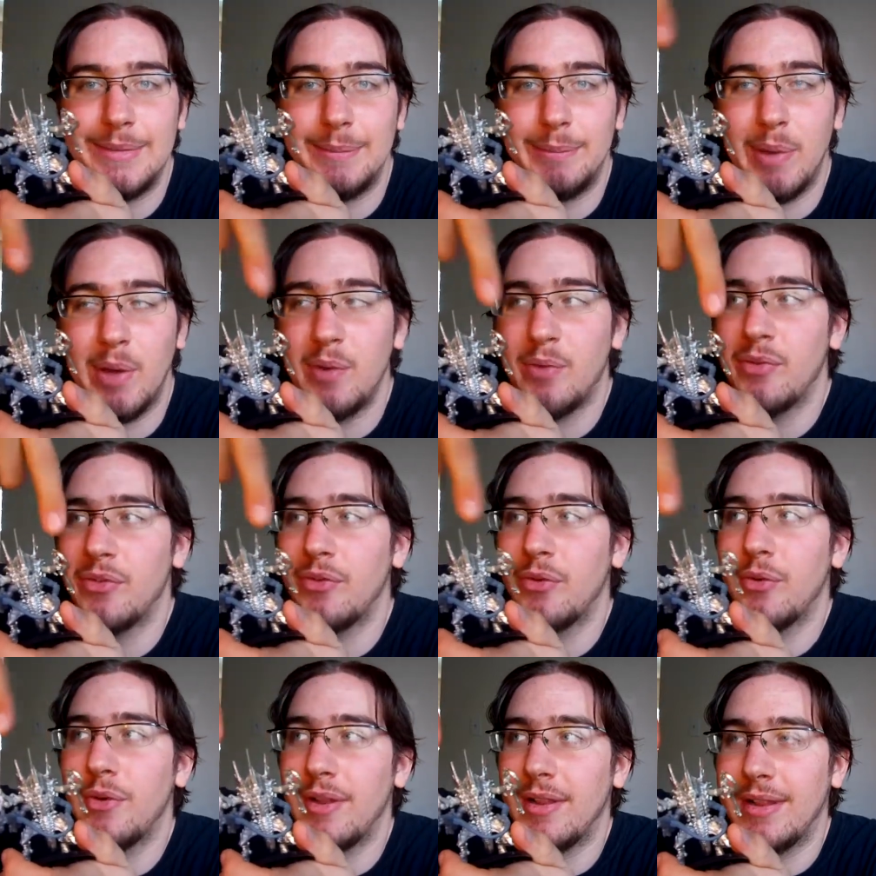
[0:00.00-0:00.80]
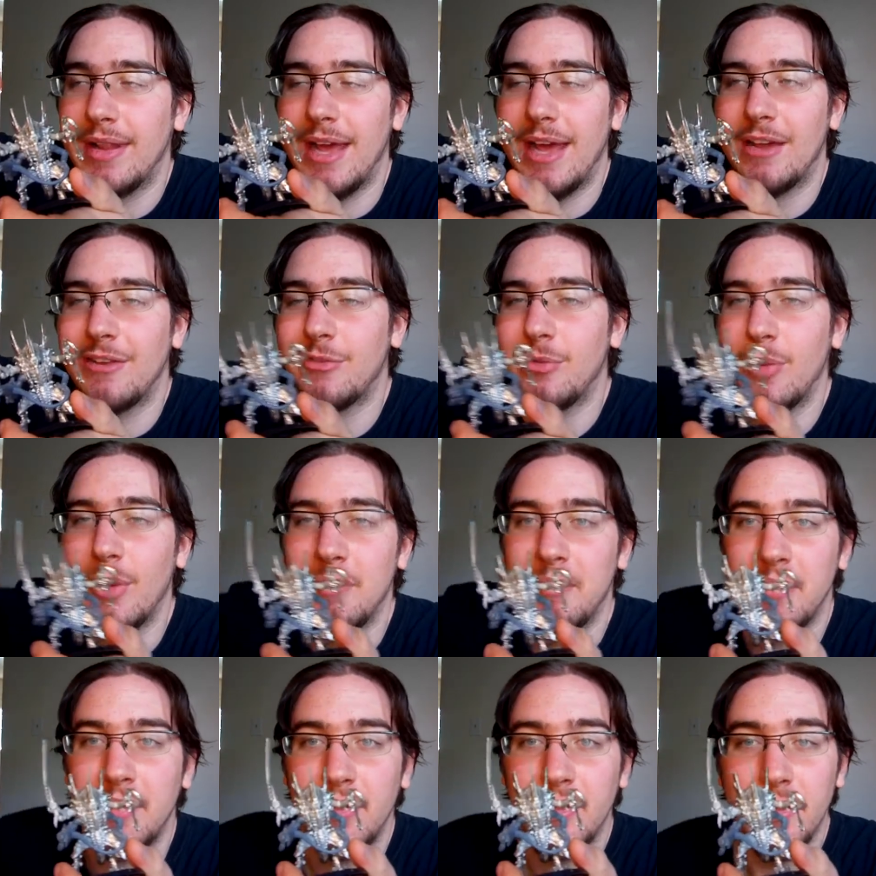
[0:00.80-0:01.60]
Bone Sword and Lash
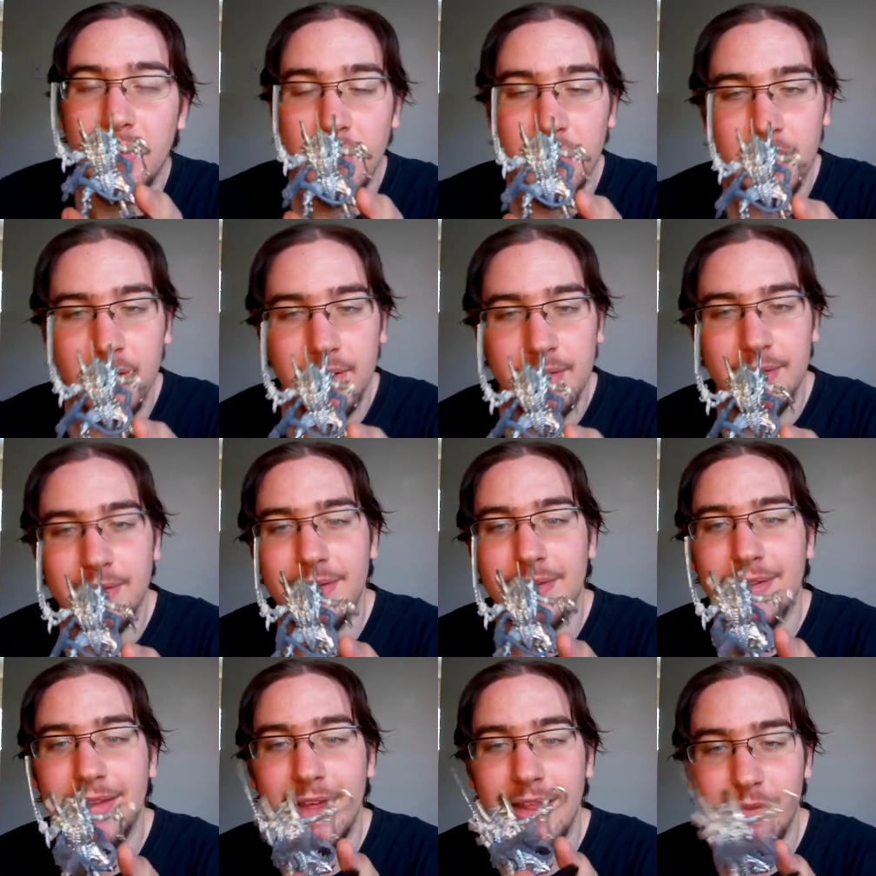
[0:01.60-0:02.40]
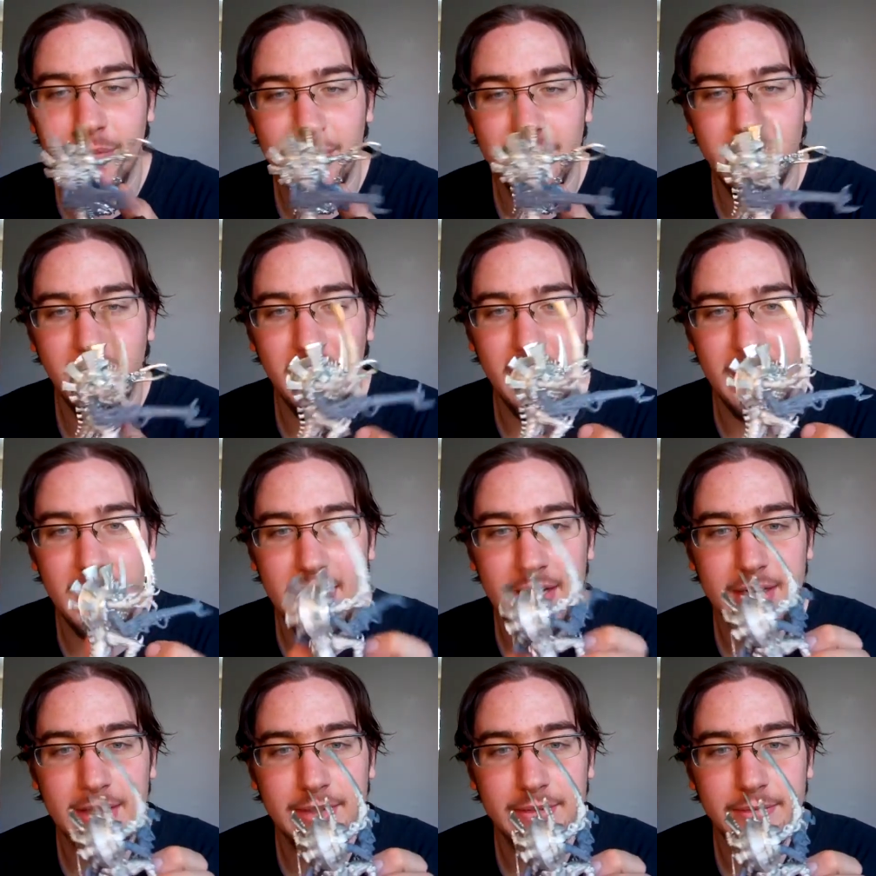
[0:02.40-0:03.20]
Whip. That's what you
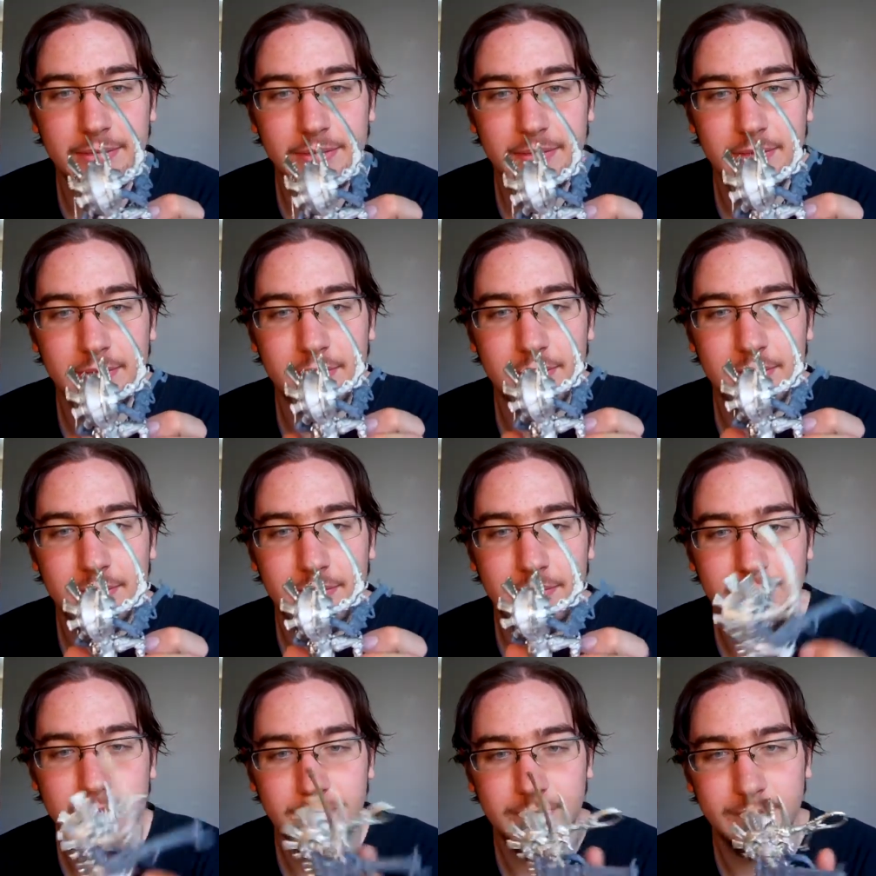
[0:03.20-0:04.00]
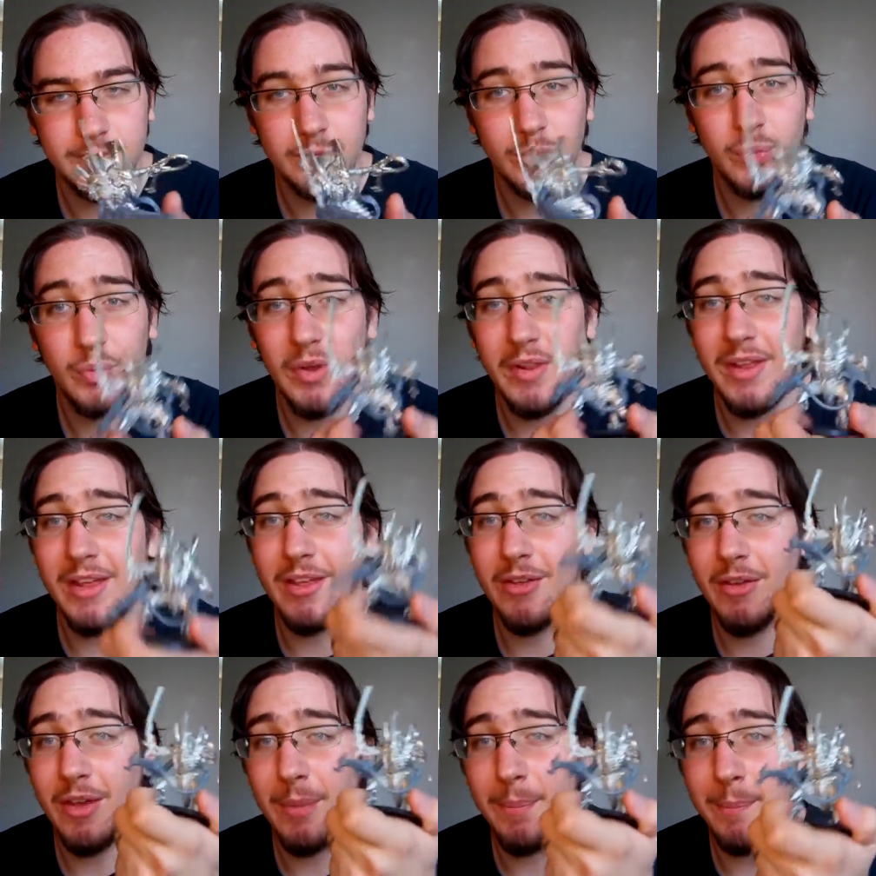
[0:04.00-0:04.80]
need. Really
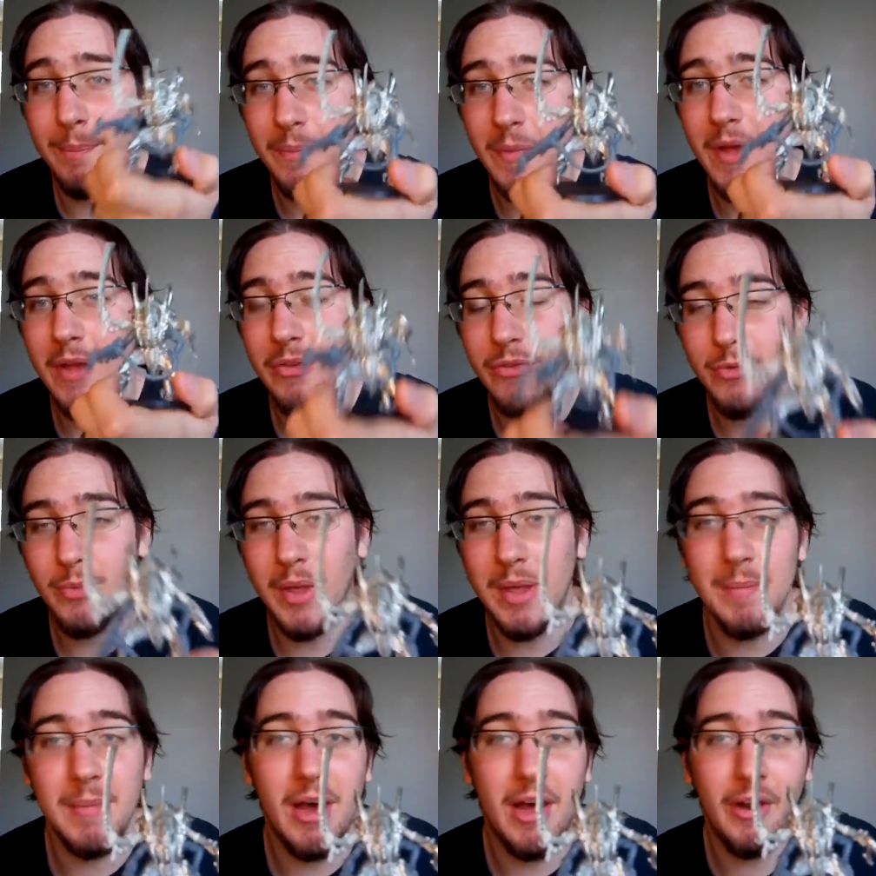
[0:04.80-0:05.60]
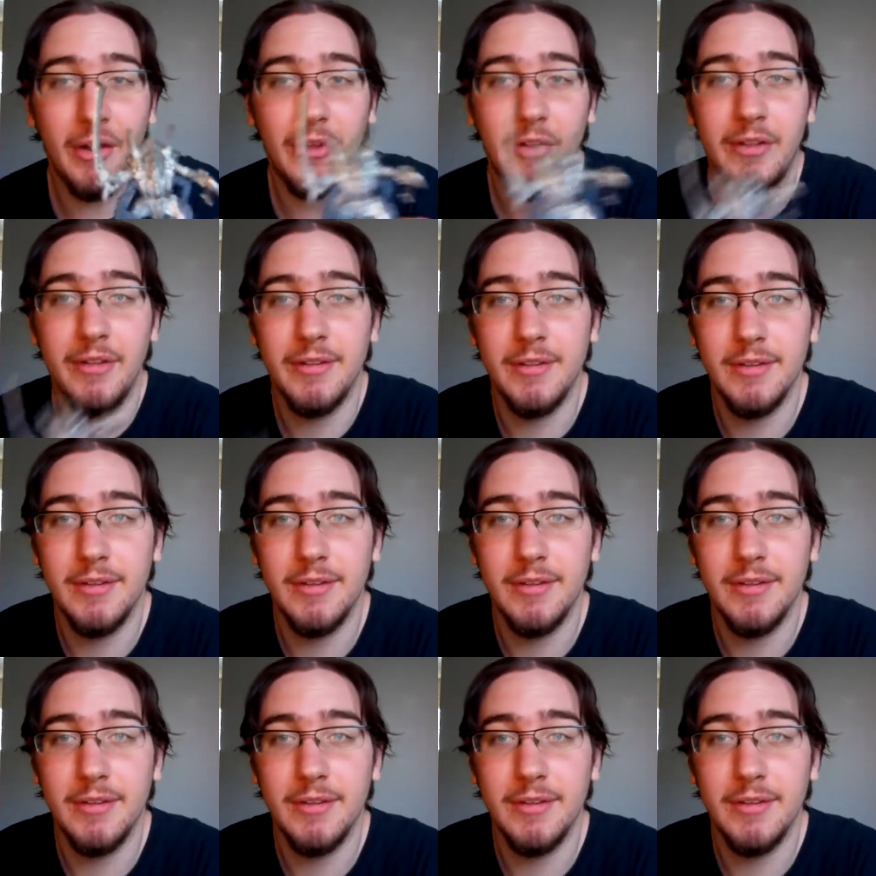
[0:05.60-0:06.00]
a, a, a sweet model.